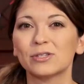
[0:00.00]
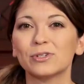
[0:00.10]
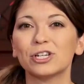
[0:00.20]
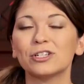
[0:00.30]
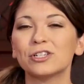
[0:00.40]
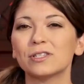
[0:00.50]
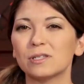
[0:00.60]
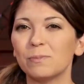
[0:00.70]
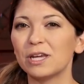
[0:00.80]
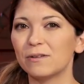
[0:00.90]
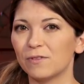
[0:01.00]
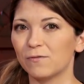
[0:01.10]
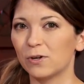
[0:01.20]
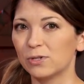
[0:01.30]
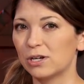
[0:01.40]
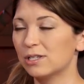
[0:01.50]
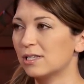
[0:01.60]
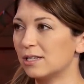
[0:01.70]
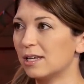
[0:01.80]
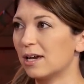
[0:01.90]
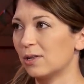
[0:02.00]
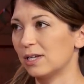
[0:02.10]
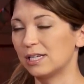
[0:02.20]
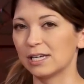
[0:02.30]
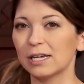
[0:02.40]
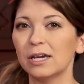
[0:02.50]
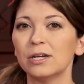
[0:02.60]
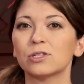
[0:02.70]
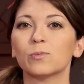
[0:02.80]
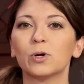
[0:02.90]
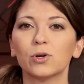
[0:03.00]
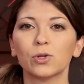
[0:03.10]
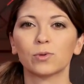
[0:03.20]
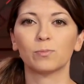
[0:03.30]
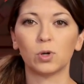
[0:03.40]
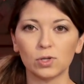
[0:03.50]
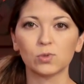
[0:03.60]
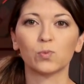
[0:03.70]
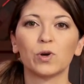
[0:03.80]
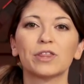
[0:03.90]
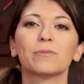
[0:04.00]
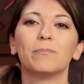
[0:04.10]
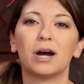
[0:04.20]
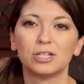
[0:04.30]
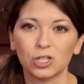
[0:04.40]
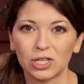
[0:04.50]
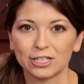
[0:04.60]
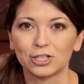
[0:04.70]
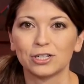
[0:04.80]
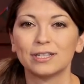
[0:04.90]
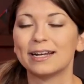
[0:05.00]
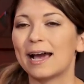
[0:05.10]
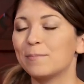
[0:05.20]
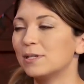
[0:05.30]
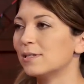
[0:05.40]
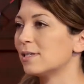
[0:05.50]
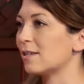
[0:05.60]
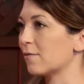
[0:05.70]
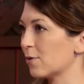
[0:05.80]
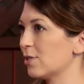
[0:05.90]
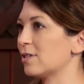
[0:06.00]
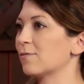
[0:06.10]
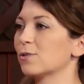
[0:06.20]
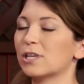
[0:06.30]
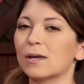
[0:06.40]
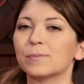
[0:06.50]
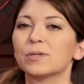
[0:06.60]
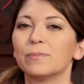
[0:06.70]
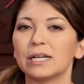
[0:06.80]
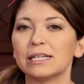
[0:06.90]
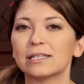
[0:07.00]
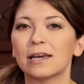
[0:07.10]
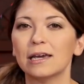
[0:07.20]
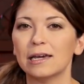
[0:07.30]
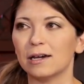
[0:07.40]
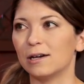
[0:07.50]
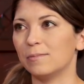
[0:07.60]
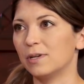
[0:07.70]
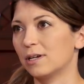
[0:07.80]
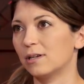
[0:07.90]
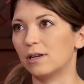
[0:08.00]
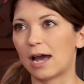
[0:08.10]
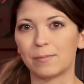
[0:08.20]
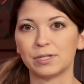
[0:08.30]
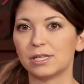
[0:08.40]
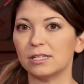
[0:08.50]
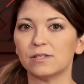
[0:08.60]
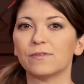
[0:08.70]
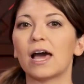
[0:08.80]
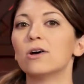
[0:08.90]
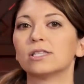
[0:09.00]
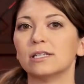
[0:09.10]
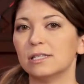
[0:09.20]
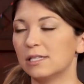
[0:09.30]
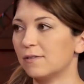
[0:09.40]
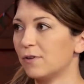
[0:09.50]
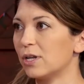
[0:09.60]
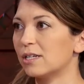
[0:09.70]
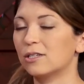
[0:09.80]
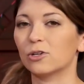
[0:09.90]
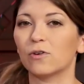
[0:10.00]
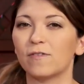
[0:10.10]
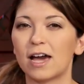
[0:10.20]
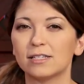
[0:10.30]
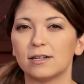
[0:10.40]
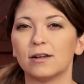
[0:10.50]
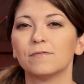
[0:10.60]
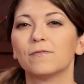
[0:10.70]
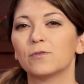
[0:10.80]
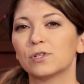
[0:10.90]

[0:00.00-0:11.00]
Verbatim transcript: So it changes the speed of the photons in the LED. So pulse width modulation that happens several times a minute. It can happen tens of thousands if you need to go fast enough.